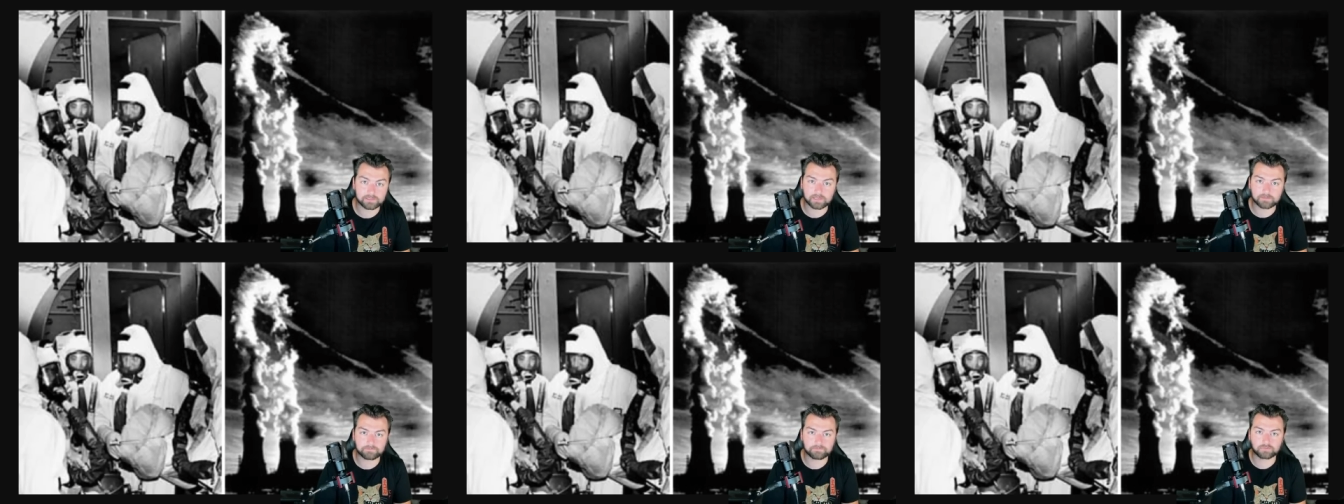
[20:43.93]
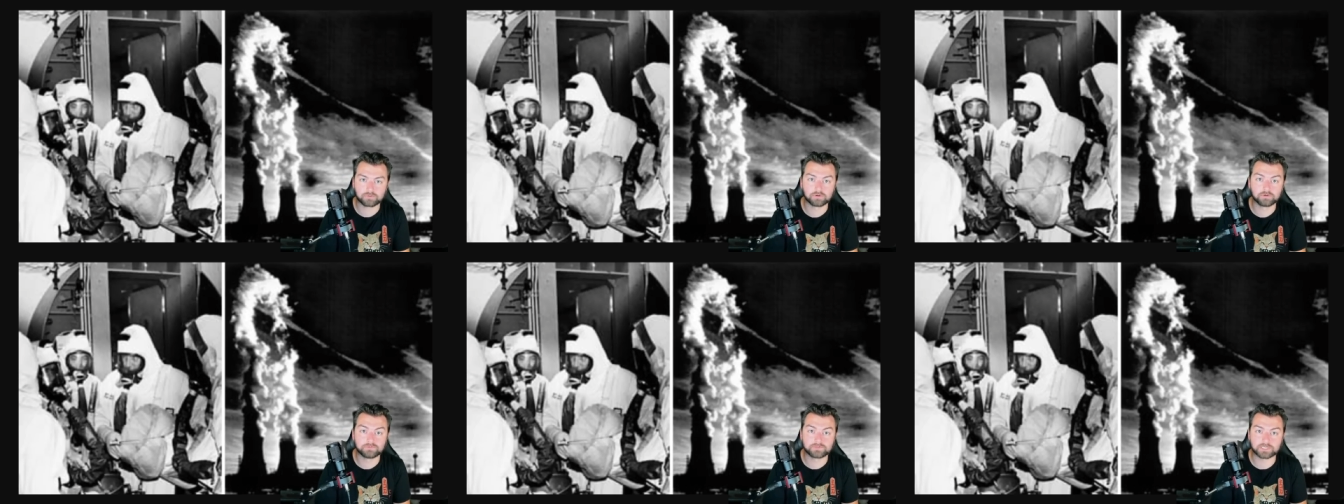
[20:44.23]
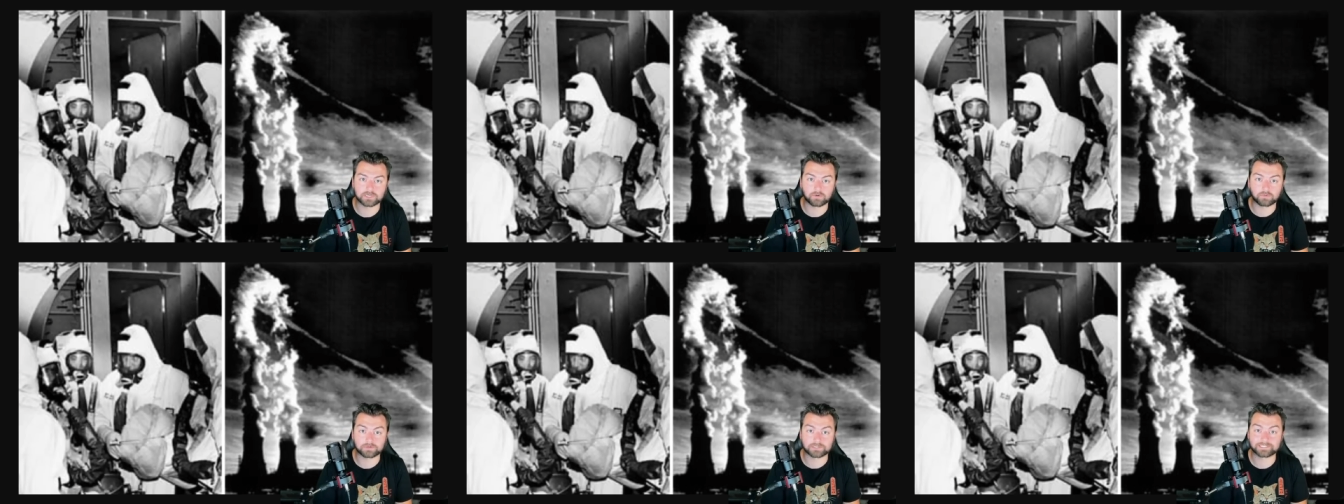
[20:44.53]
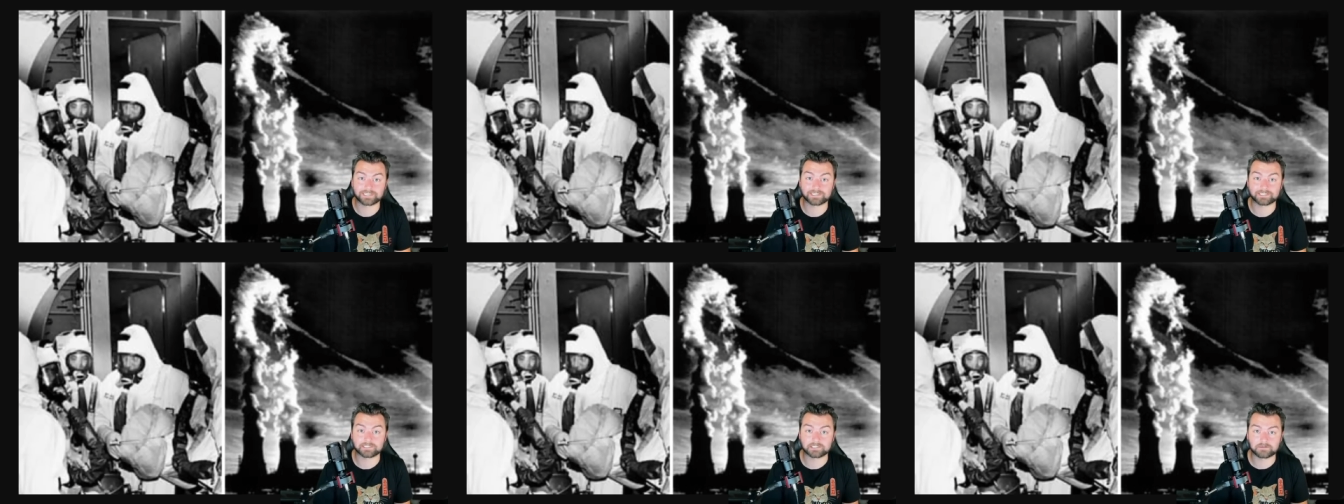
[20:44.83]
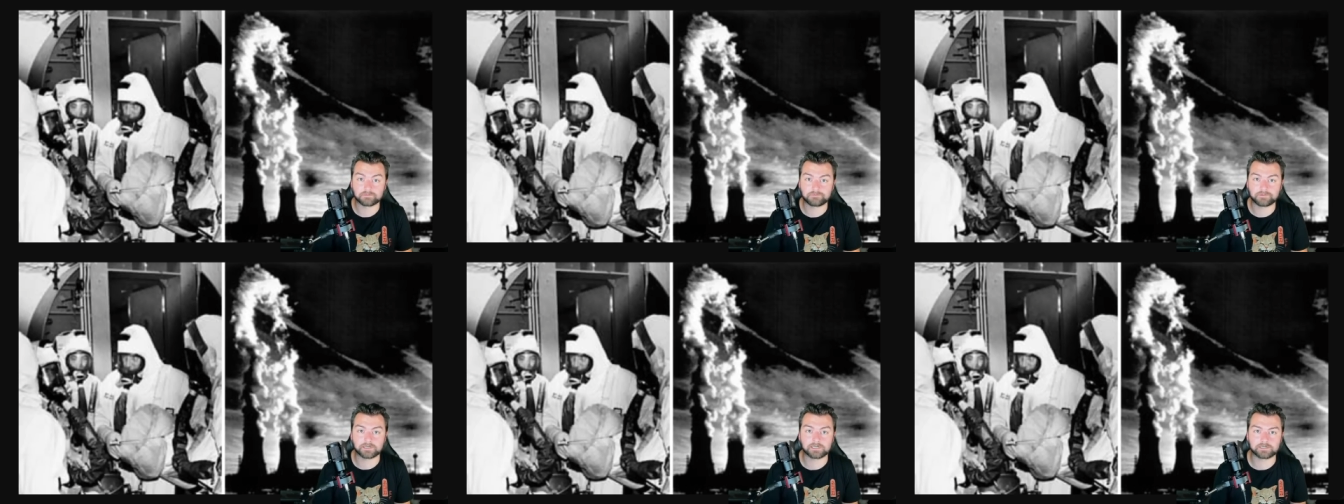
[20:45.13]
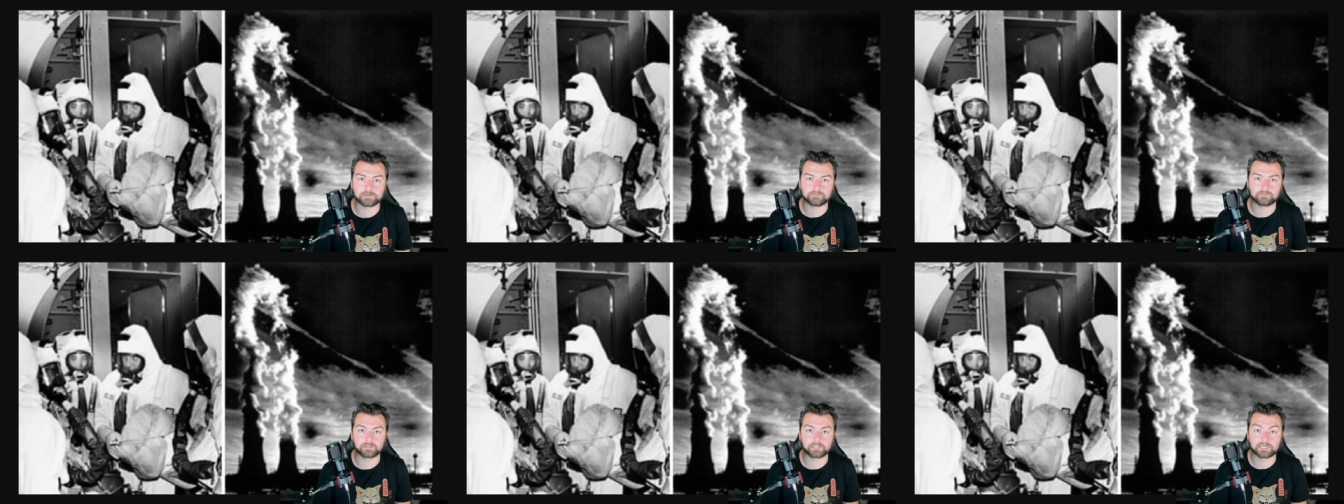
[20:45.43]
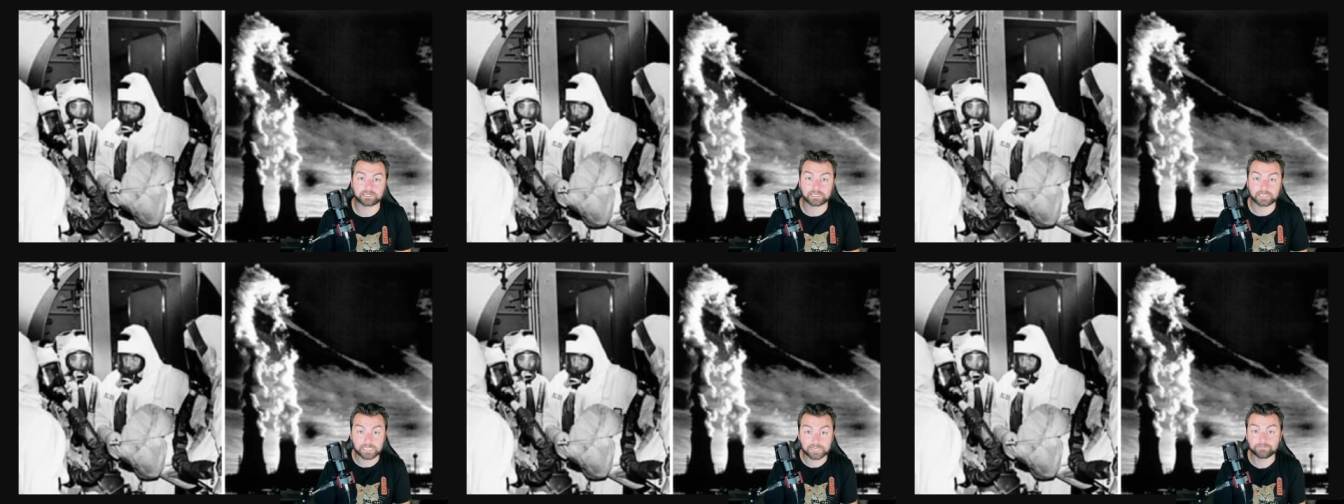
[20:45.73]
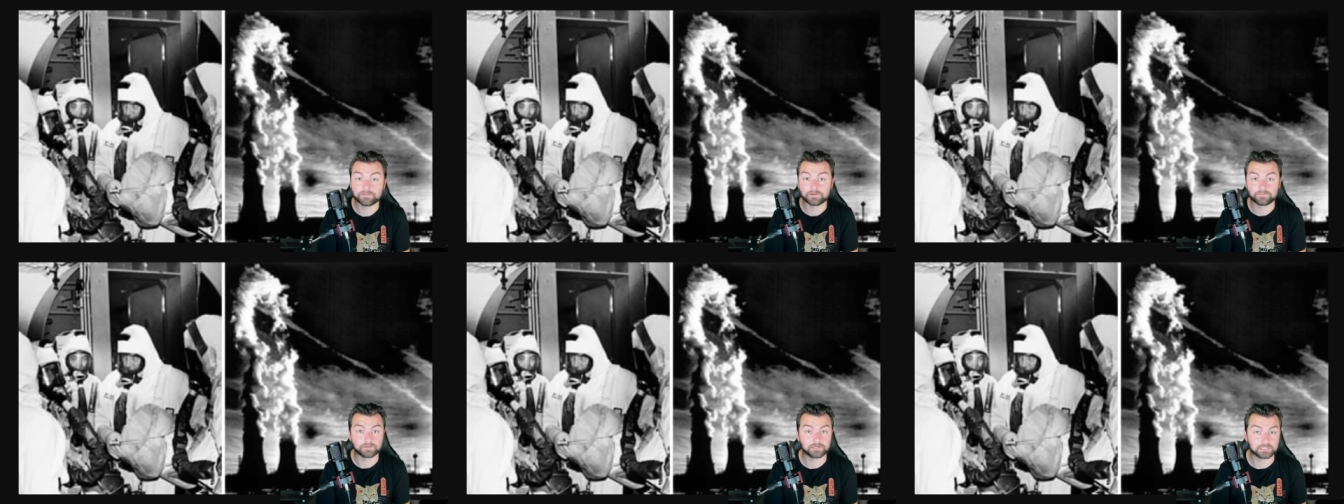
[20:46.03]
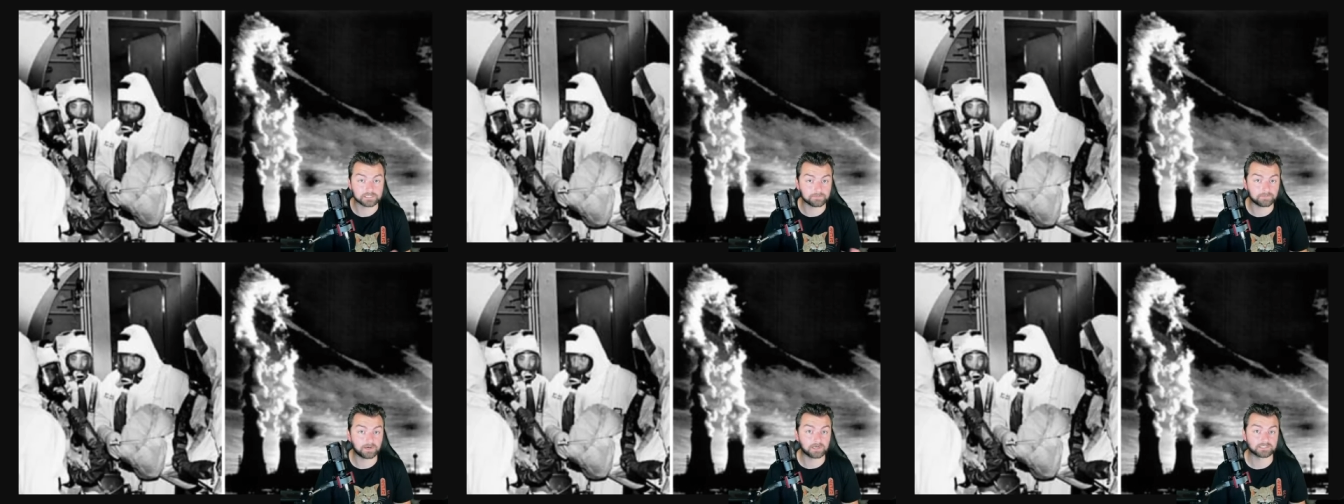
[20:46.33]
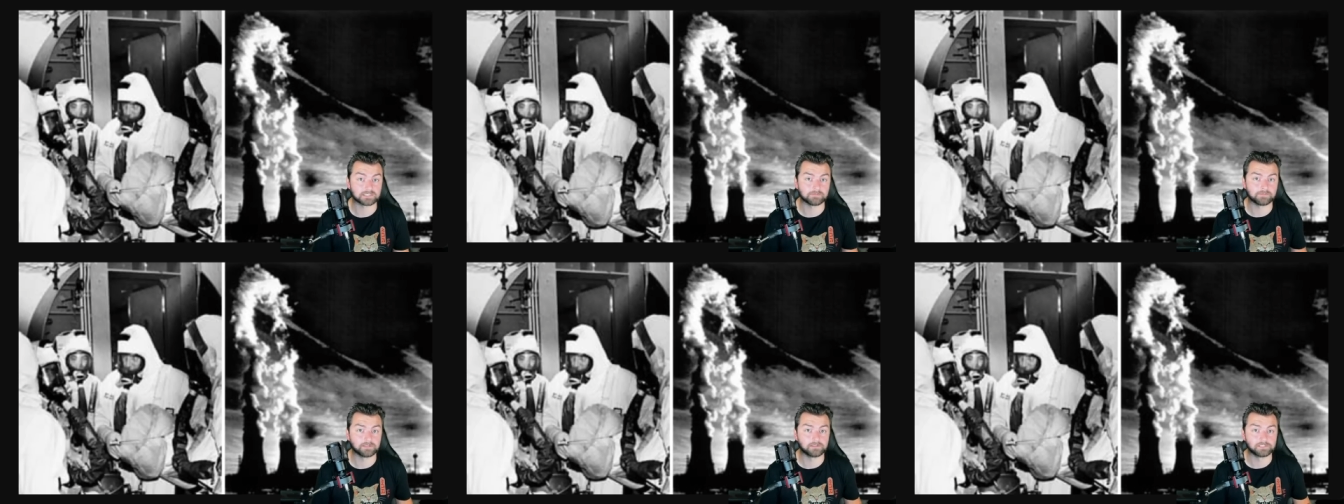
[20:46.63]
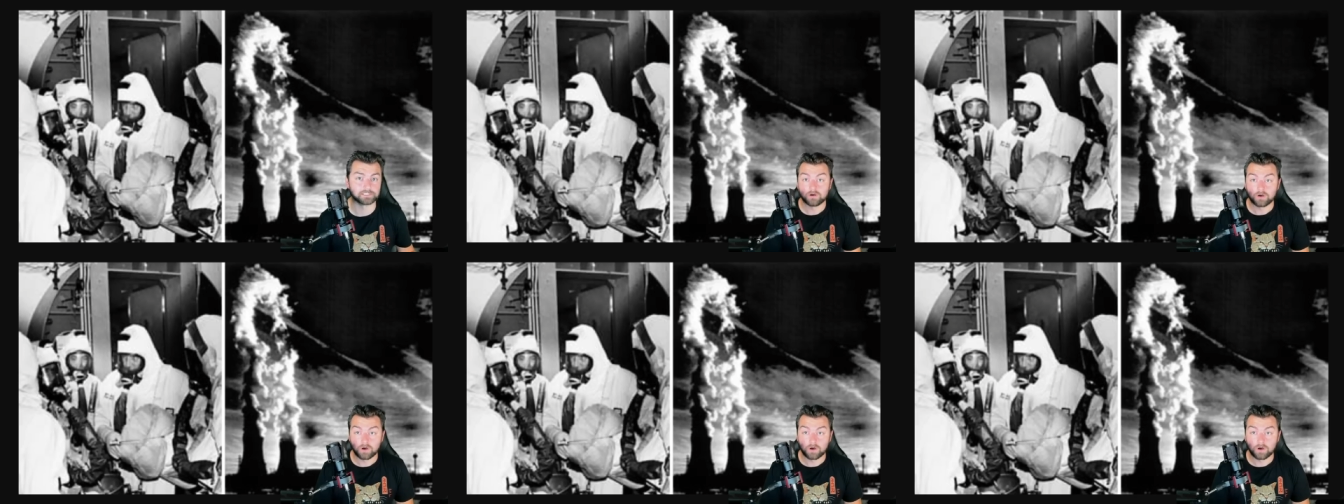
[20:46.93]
that proves it or says it definitively, even if it is a possibility.